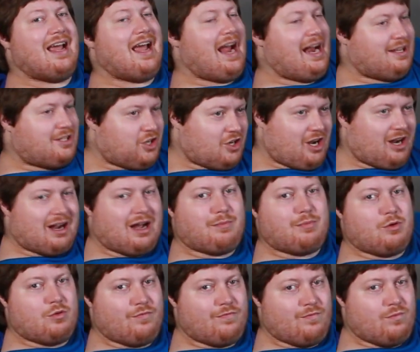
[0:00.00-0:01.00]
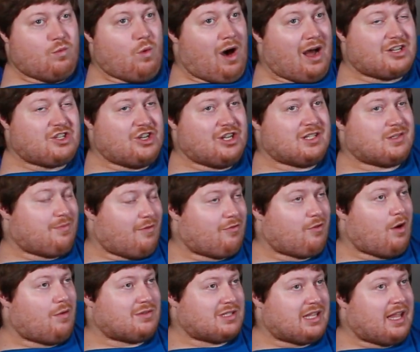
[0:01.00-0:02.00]
And it took a couple watchings
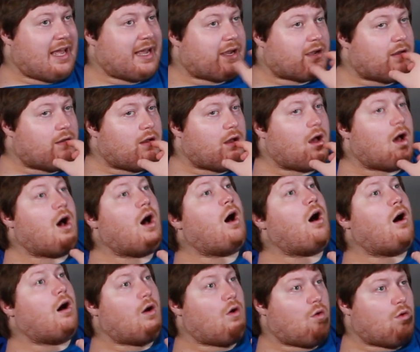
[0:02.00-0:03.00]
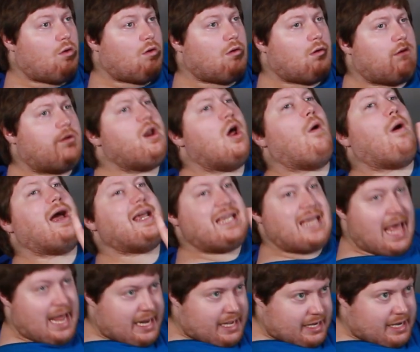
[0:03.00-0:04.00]
before I was like, oh, no, I
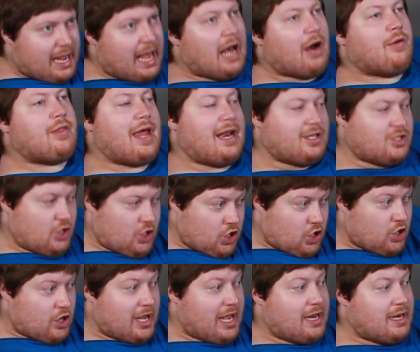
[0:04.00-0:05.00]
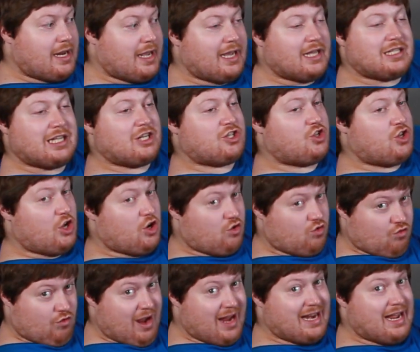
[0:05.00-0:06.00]
get it now. That is a good ending. It's actually a
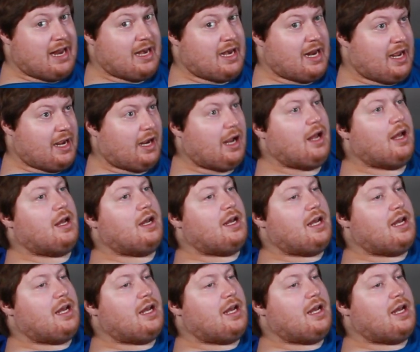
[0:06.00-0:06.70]
great ending.